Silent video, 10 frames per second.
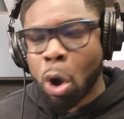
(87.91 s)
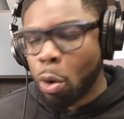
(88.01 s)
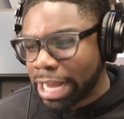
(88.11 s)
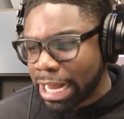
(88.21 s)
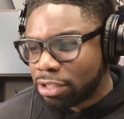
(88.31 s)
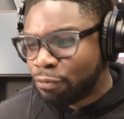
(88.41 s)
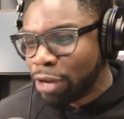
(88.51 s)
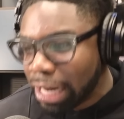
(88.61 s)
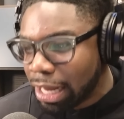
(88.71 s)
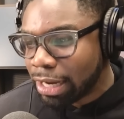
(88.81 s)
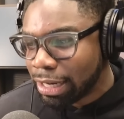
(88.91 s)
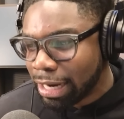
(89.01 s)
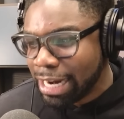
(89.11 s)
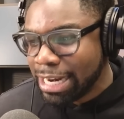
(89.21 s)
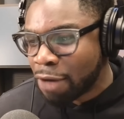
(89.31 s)
goal against Villa
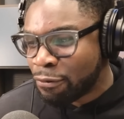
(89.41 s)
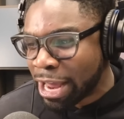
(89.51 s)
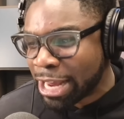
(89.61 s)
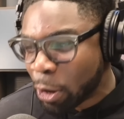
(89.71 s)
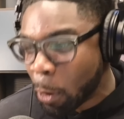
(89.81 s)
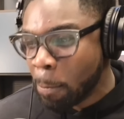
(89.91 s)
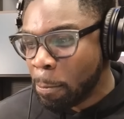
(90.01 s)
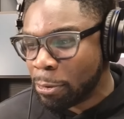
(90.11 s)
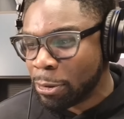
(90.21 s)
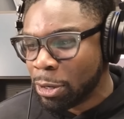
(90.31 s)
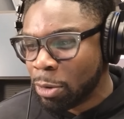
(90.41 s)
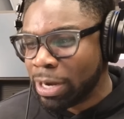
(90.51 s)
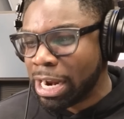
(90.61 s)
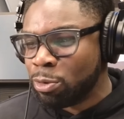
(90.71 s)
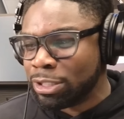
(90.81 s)
in the FA Cup
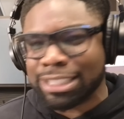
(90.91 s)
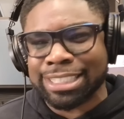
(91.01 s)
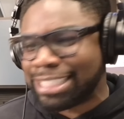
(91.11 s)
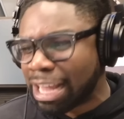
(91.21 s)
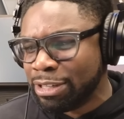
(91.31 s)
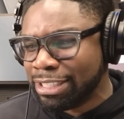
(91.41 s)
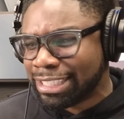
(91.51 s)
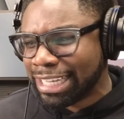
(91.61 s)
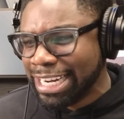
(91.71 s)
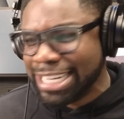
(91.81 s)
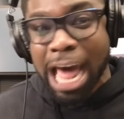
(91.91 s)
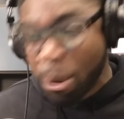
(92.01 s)
when I was 17.